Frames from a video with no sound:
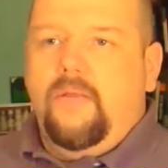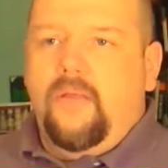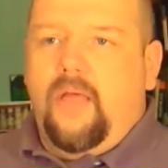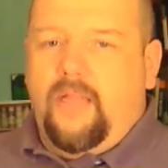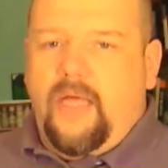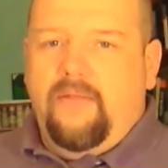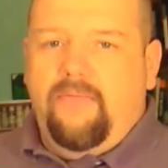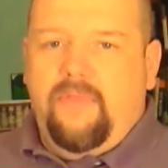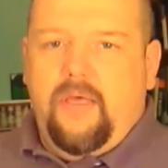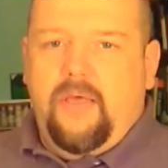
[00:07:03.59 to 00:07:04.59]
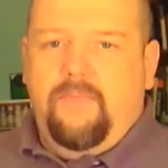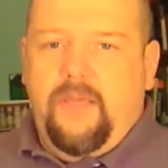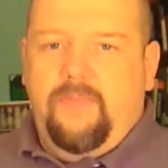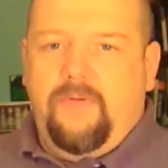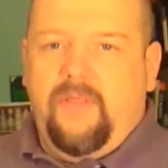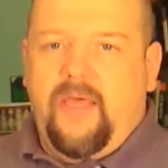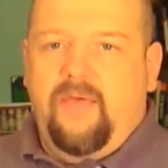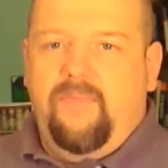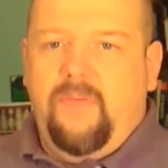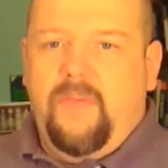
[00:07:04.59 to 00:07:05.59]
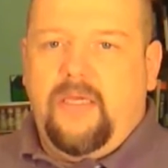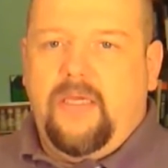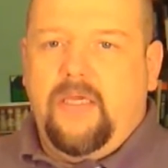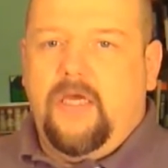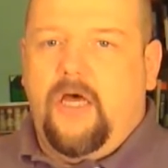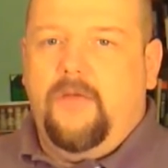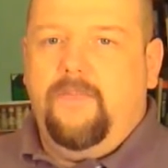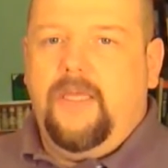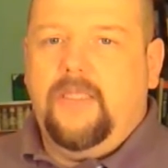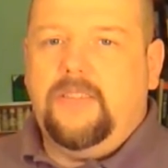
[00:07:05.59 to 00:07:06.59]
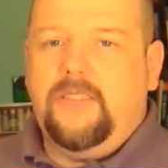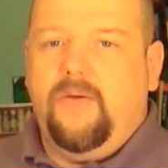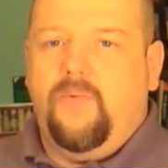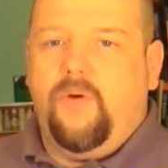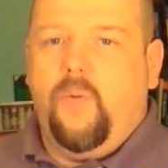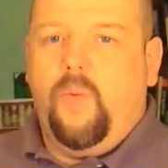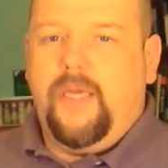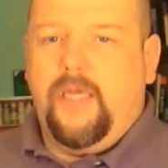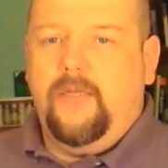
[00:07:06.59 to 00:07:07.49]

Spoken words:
lot of the people that have been making comments were Wiccan,